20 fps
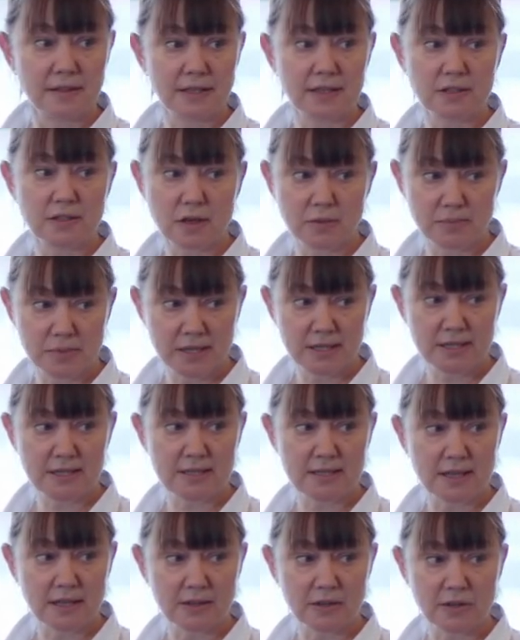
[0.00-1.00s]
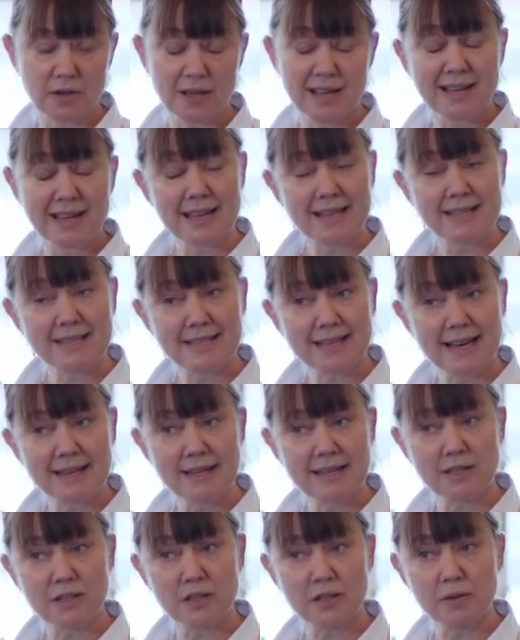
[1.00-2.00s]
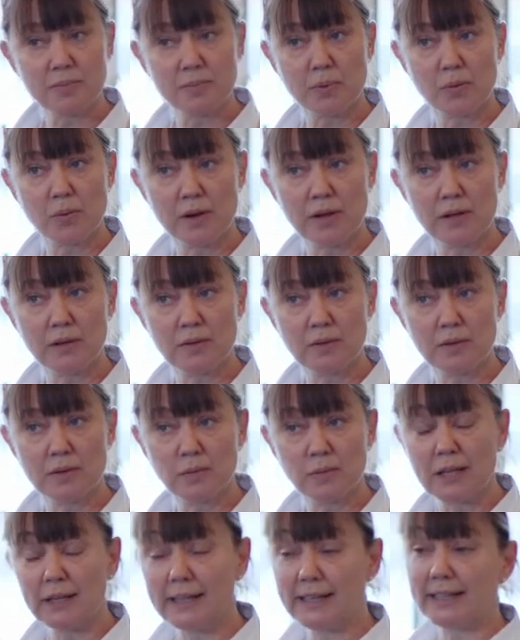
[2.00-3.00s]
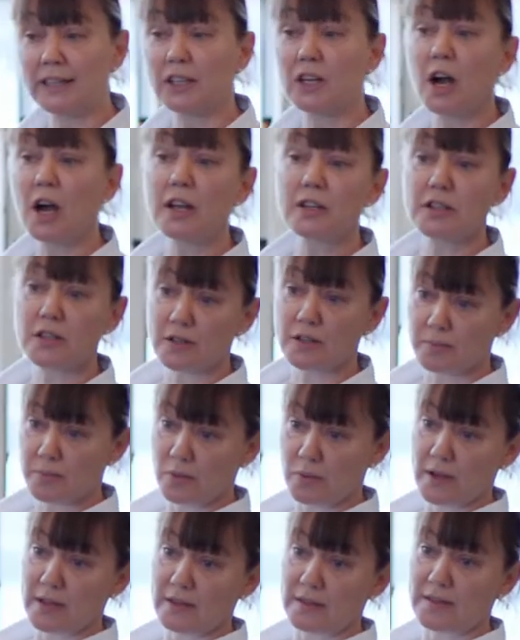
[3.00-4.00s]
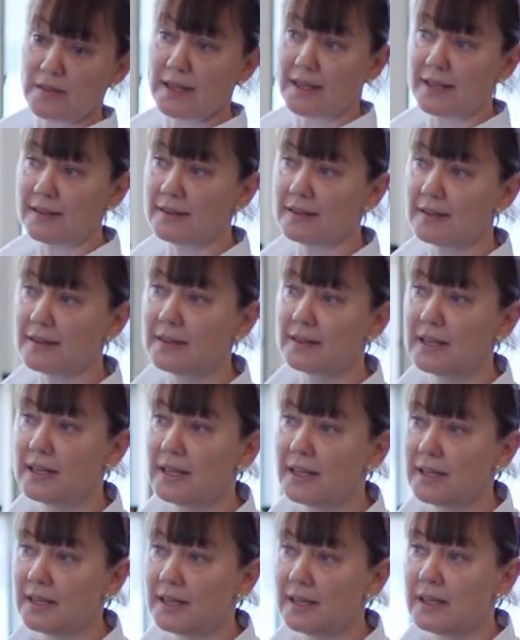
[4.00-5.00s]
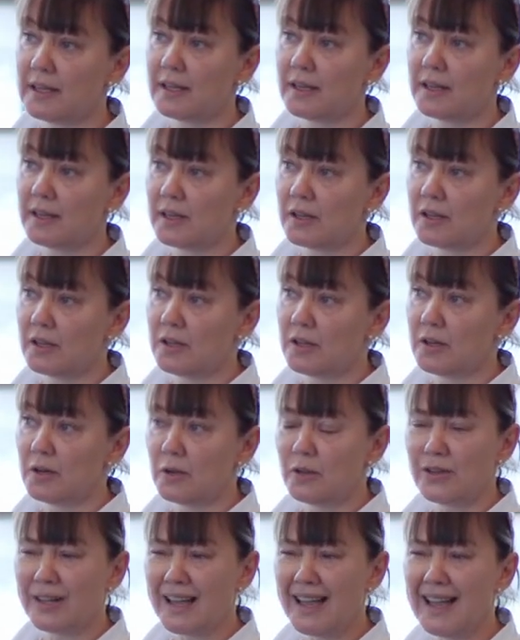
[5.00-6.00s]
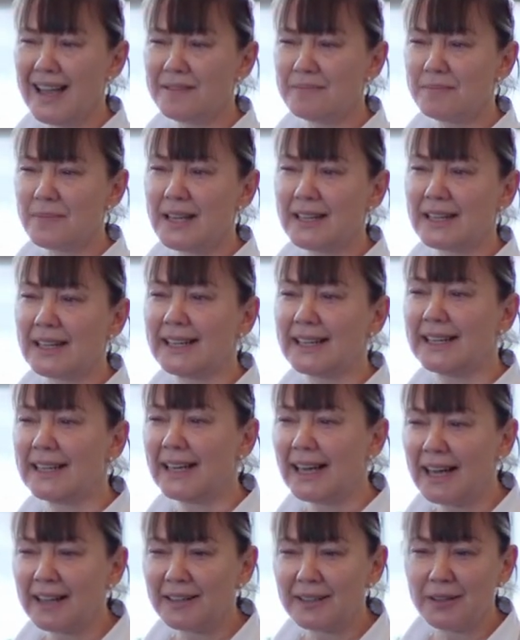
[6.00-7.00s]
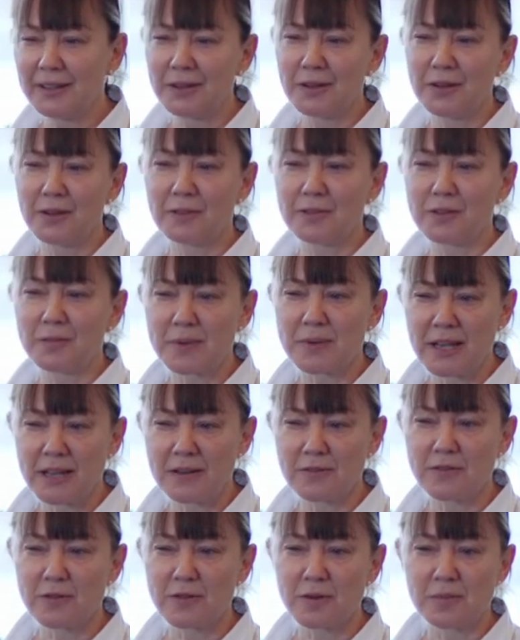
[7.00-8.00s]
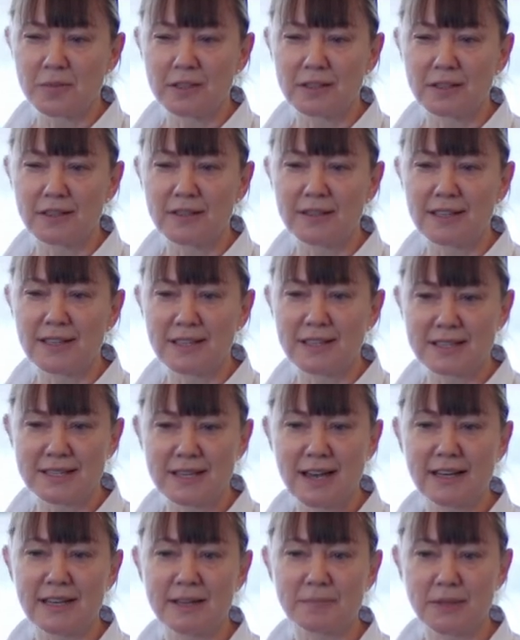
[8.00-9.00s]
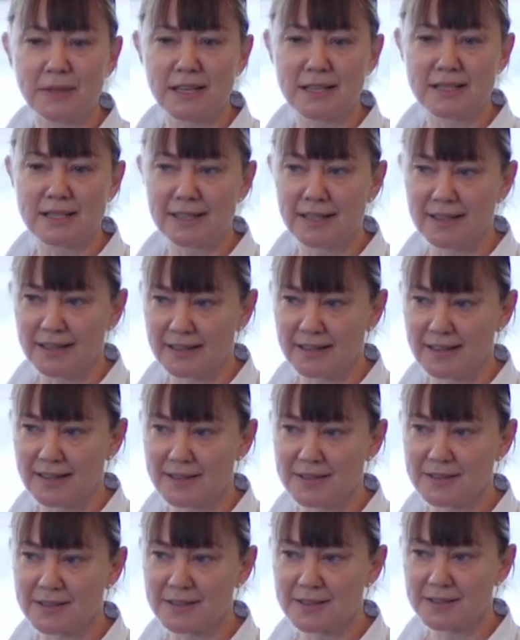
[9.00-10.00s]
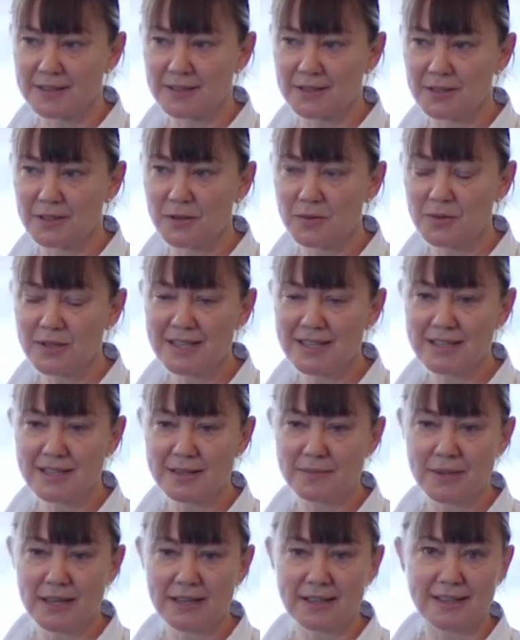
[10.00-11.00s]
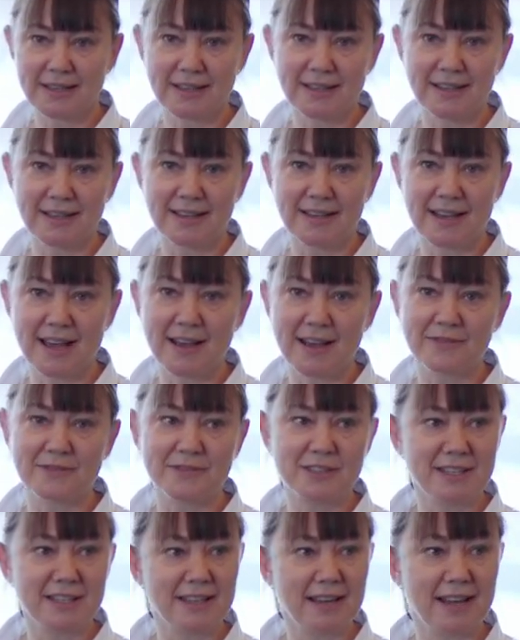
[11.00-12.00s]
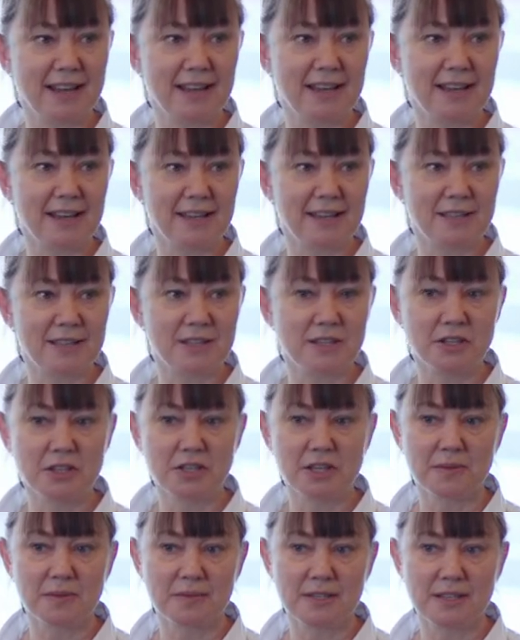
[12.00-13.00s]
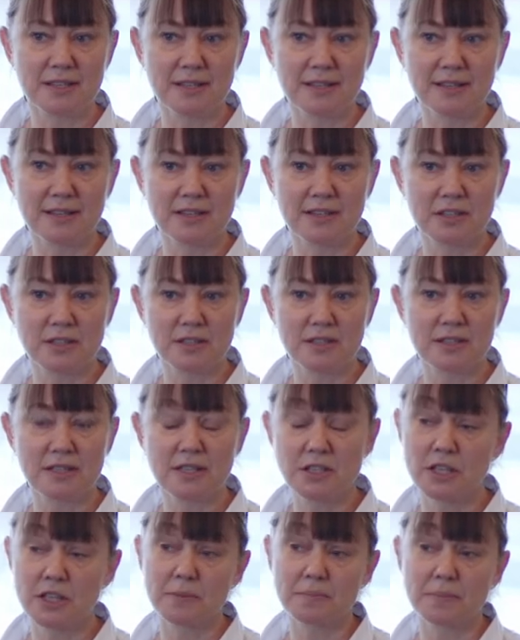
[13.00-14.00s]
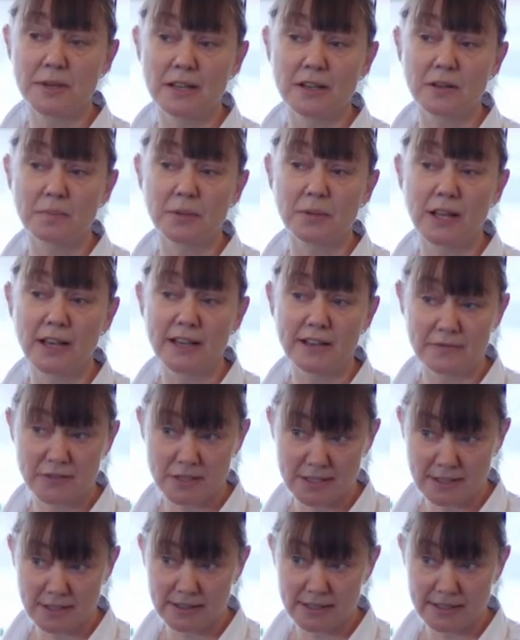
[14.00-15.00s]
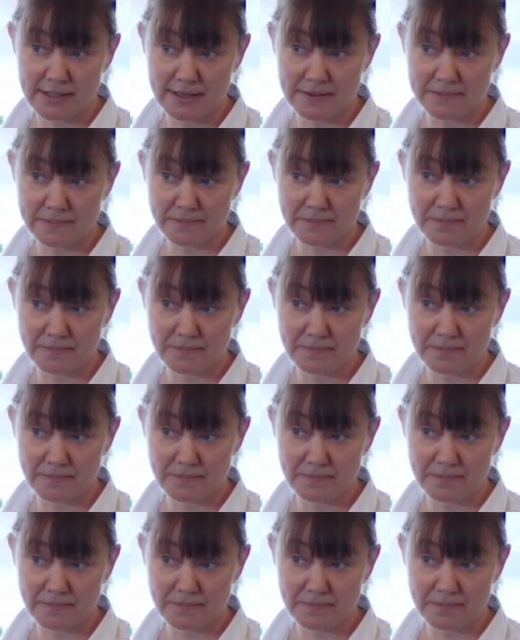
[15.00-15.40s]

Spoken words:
It's our biggest seller. It's getting to the point, well, it got to the point that, you know, you can't make a gallon of a pain formula in a tiny place like this. You need to make it in an FDA and CGMP compliant facility.